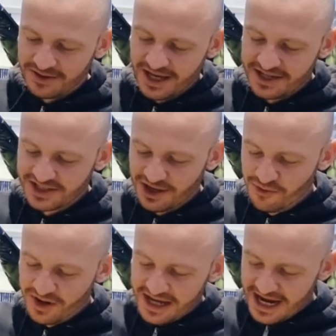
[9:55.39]
Okay, so
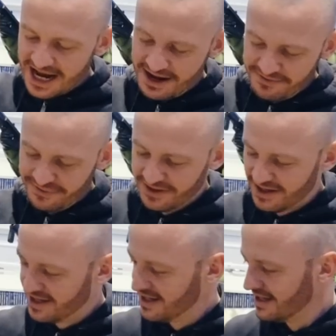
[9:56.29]
we have
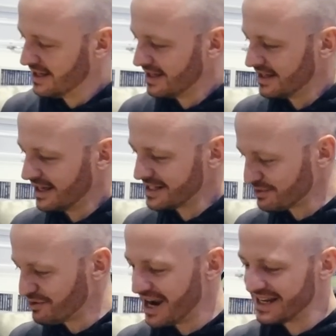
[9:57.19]
It's
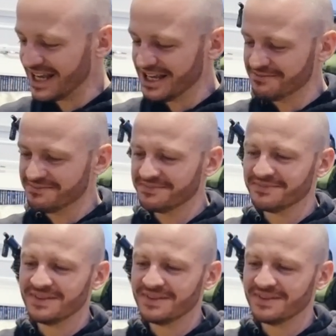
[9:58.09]
the Right Game,